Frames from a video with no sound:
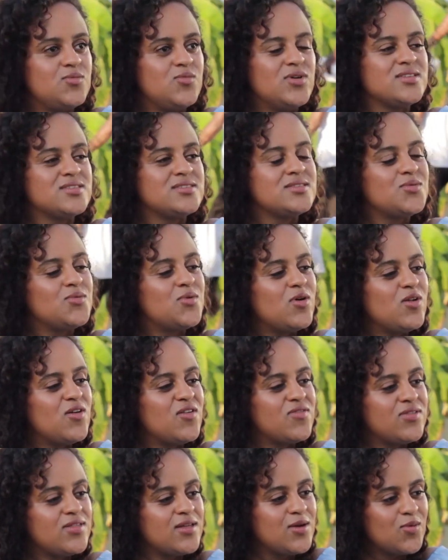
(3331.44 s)
What's the Wolof
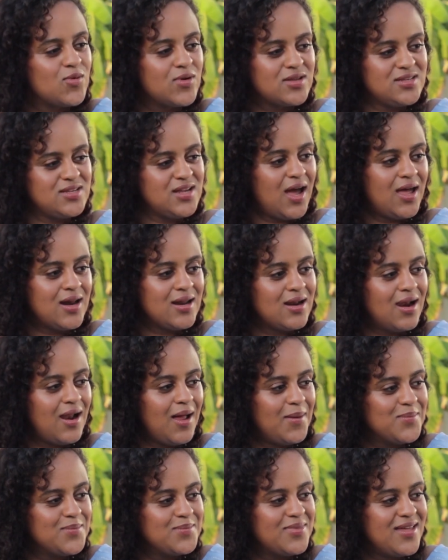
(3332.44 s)
thing with Nyari
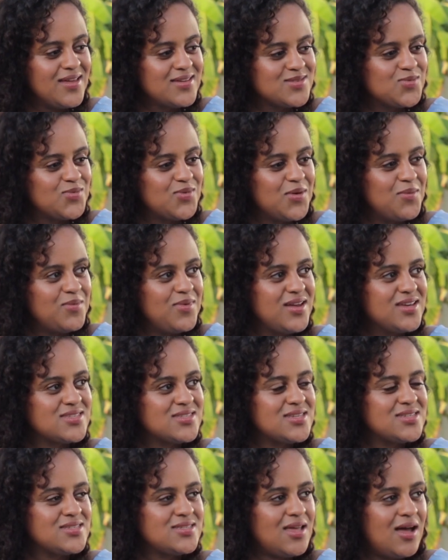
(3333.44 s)
Lam? That's what makes
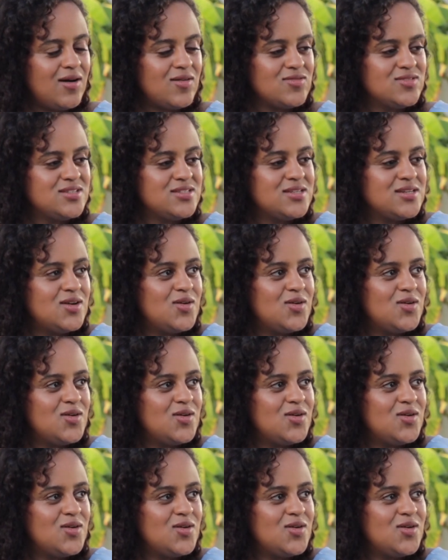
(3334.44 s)
us sound,